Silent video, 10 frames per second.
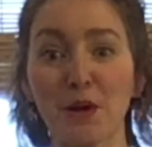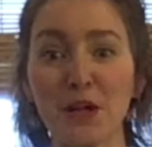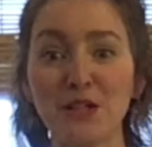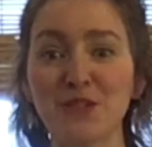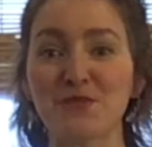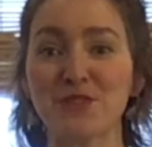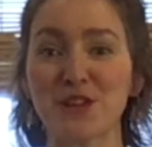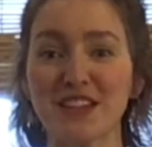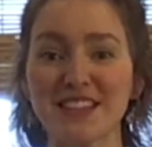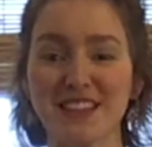going to do. So
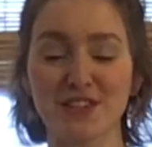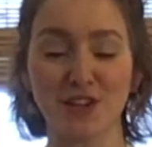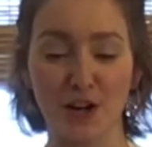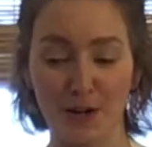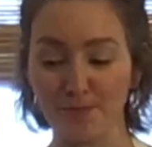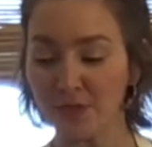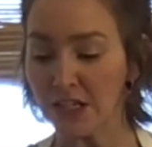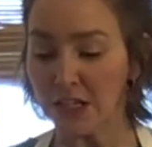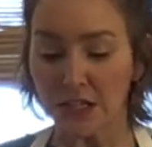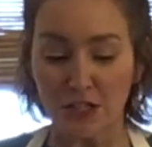let's get started.
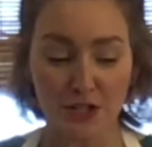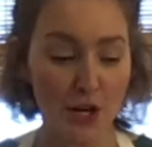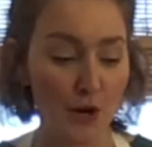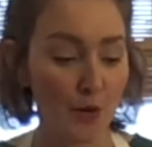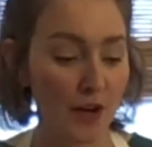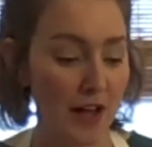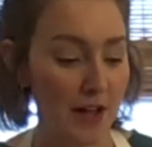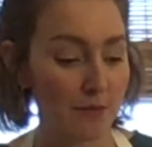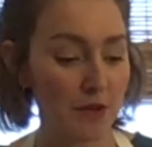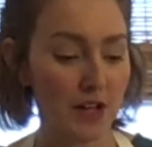So,
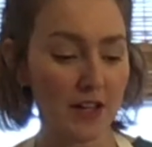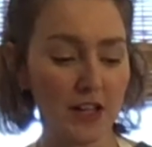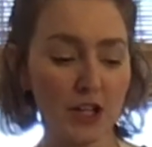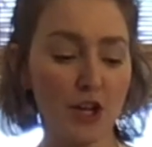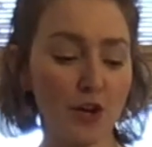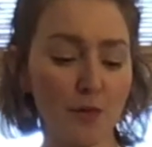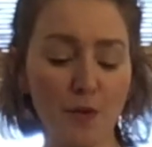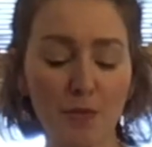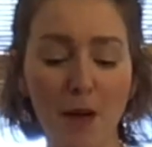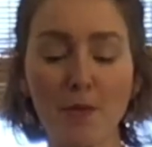
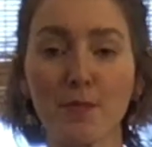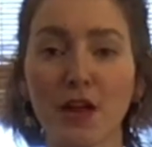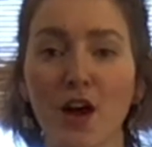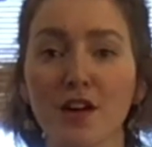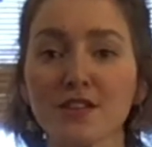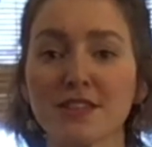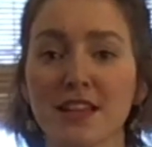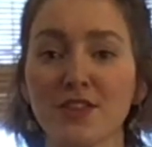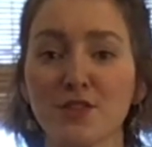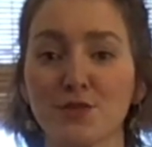we've probably all
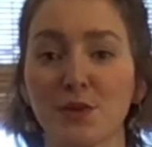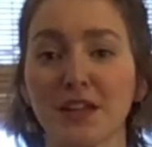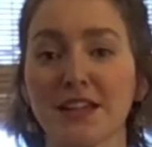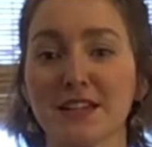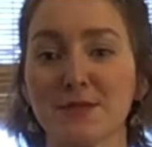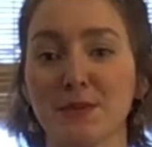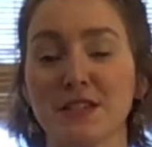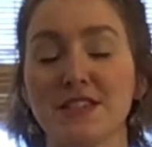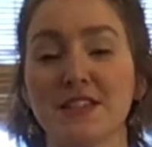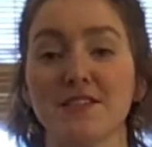seen those really
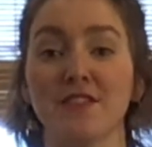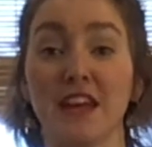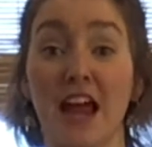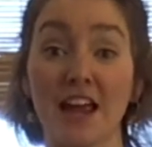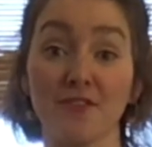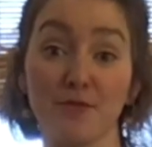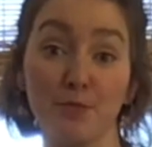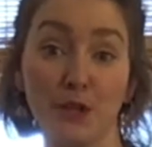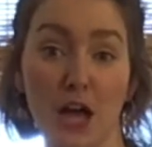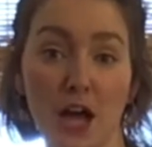expensive knife
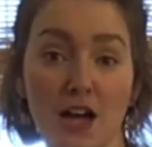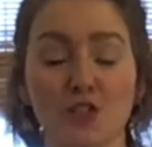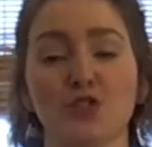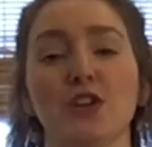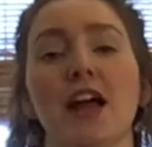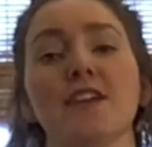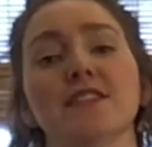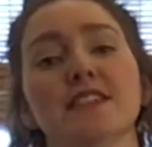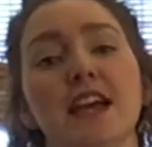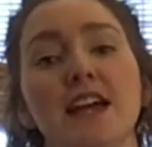blocks or knife
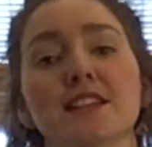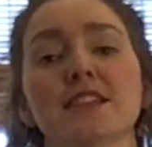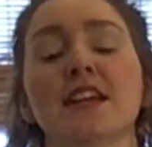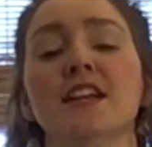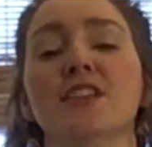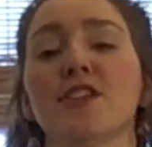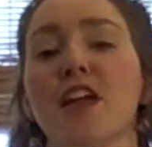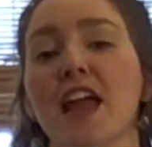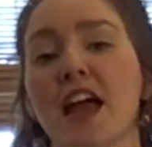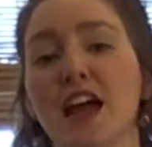sets that
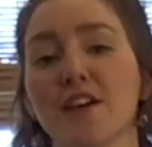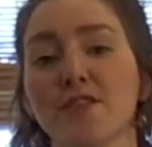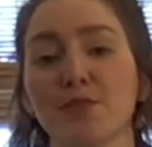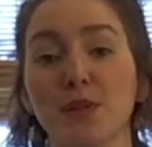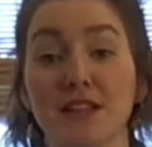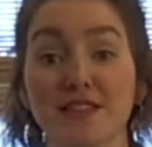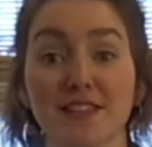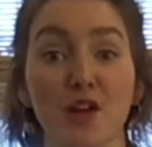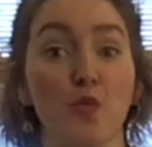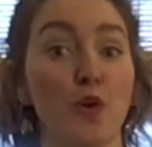they have in places
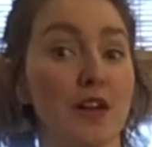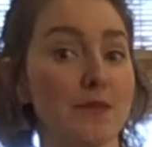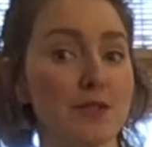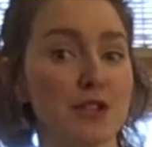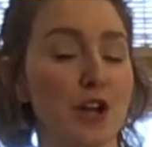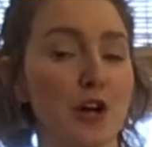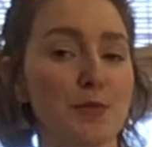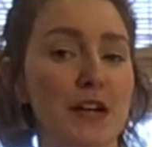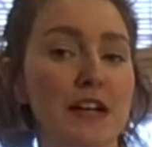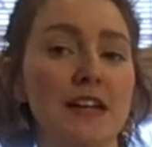like
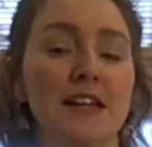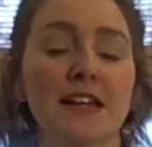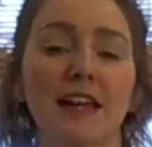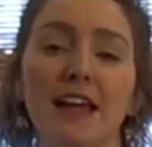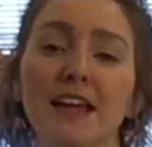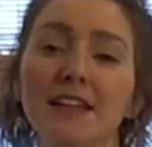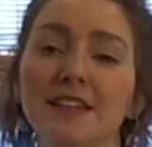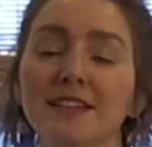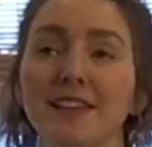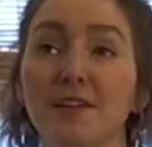Williams-Sonoma.
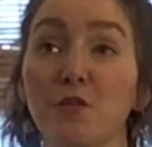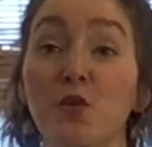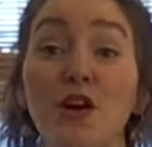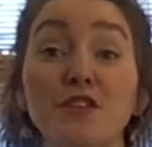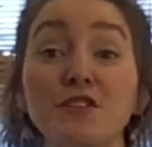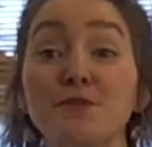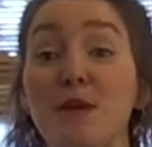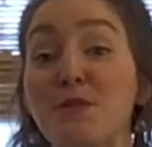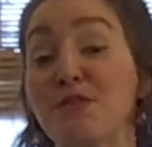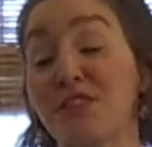And while those may
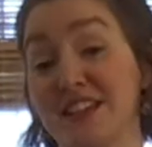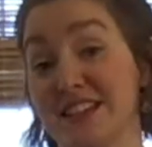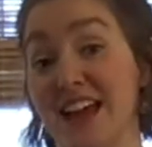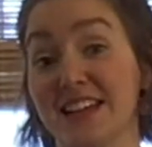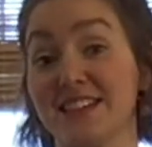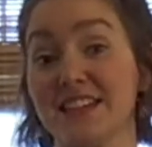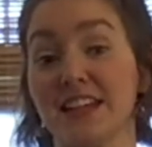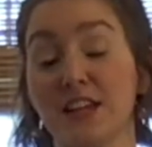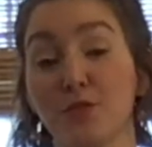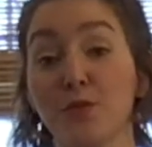be fantastic
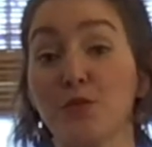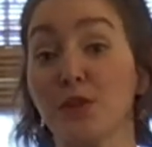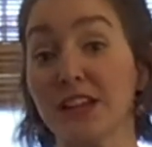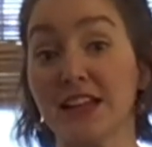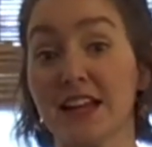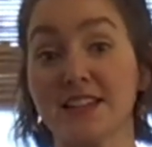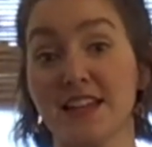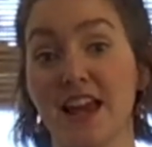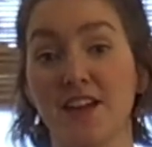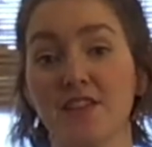and it would be really nice to
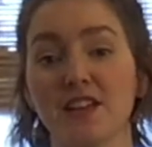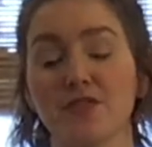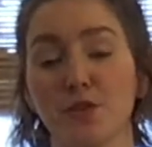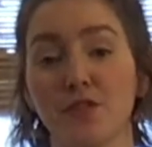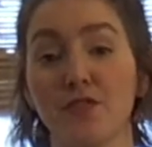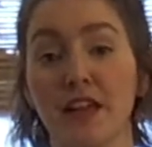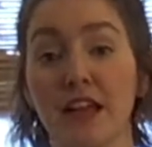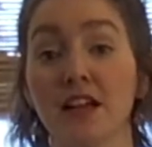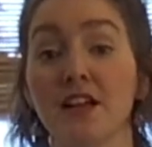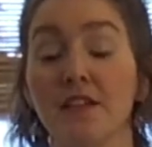have that sort of thing,
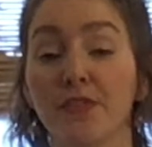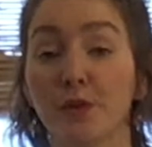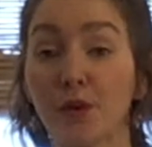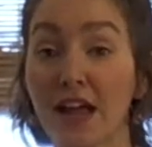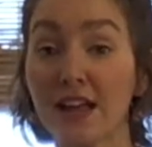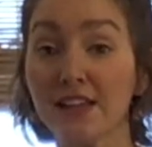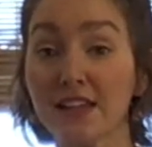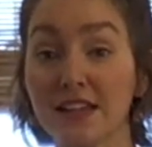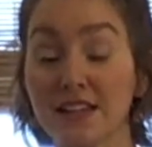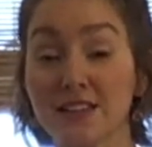the
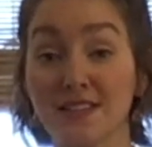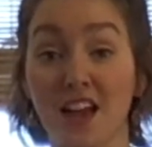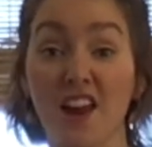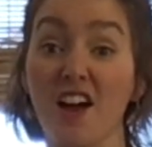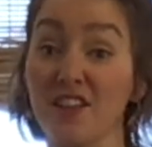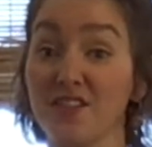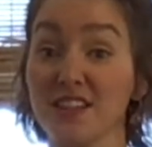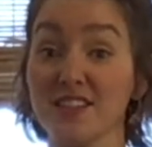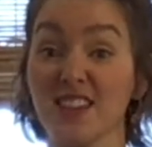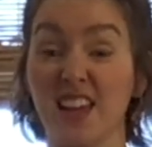reality is not all of
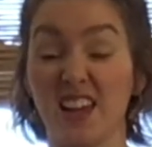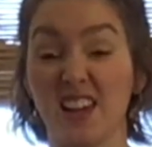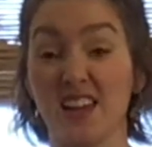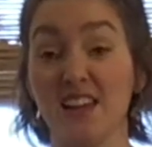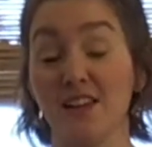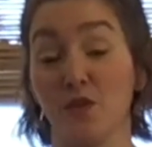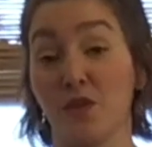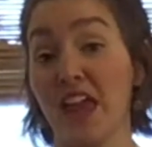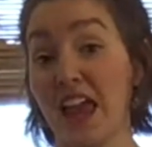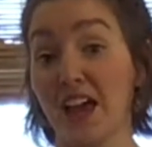us
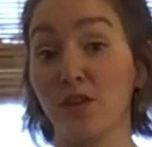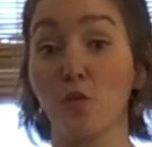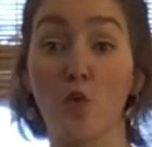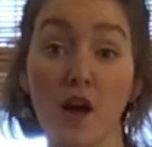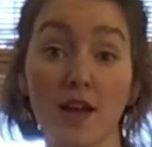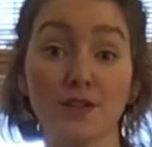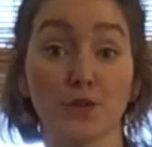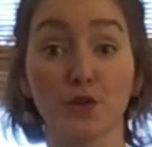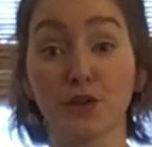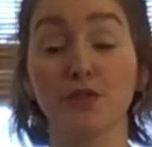can, want,
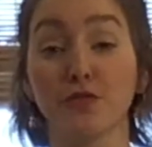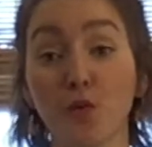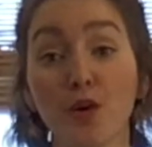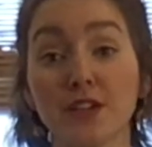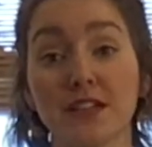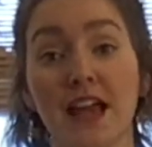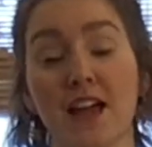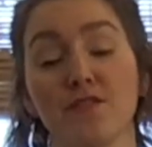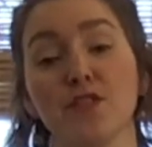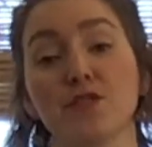or could afford to
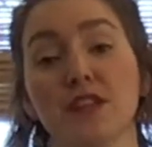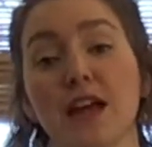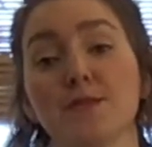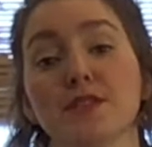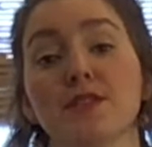have those types